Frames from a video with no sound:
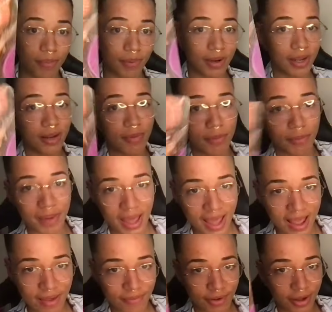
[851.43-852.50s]
your predictable
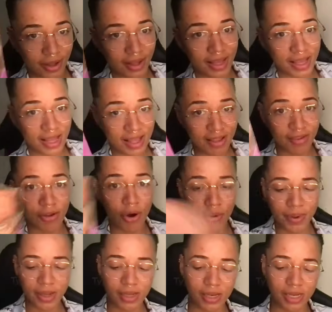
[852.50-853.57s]
behavior is
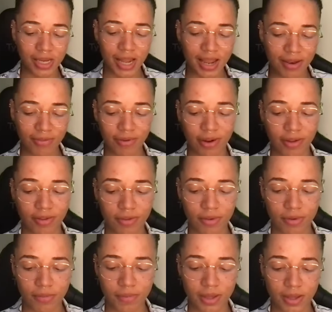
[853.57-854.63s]
going to change very
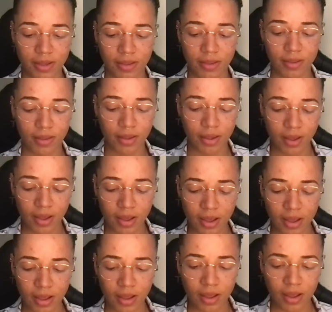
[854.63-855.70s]
soon because
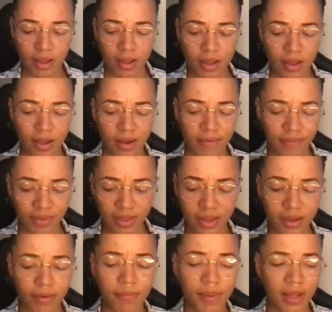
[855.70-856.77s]
I feel
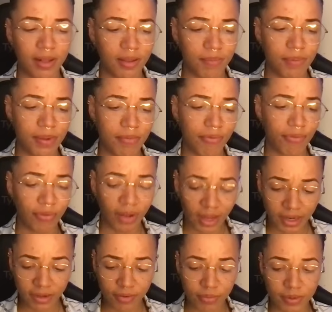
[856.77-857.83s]
like you're about to be
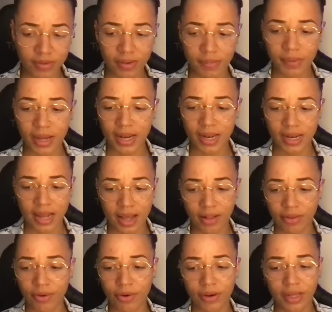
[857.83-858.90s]
flooded with some kind of
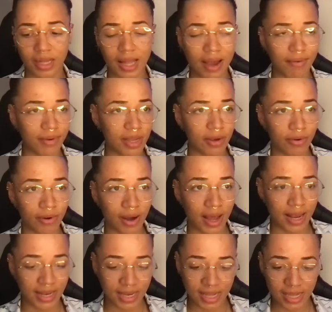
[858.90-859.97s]
download, clarity, or
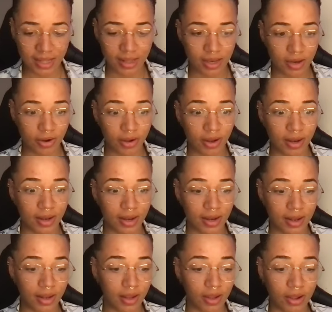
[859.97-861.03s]
idea that you're gonna need
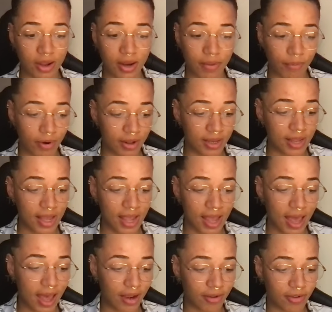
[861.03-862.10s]
a you're gonna want to take
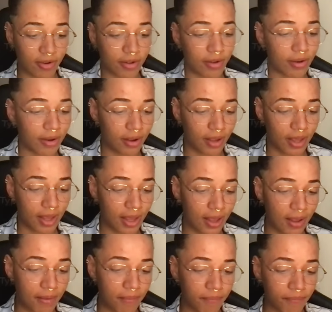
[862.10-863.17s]
action on, okay?